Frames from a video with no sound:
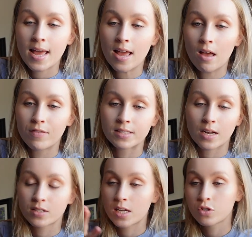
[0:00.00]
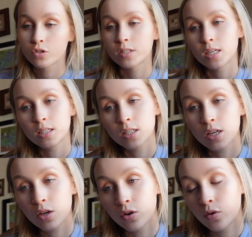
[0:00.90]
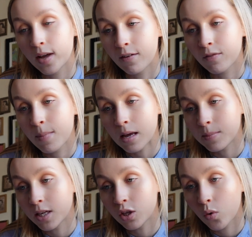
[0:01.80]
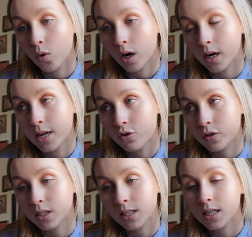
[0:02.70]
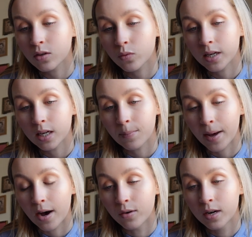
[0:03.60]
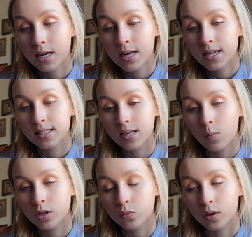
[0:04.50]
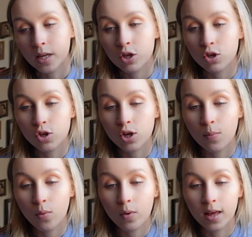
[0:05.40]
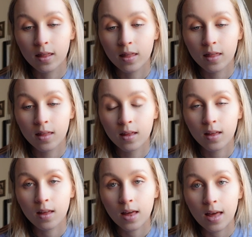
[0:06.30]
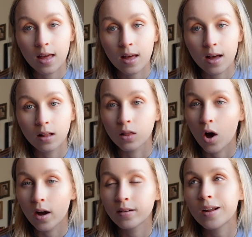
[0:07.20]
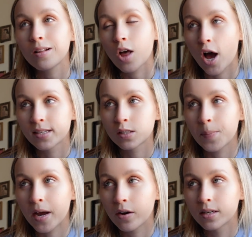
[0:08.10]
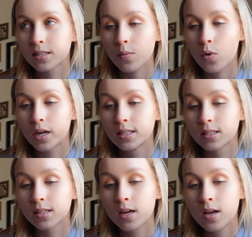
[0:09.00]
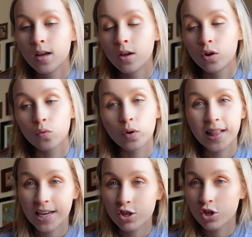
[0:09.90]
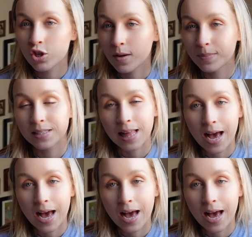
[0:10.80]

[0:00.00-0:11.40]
if it sounds interesting to you, if maybe you're interested in reading about someone's relationship with not a lost parent, someone's relationship /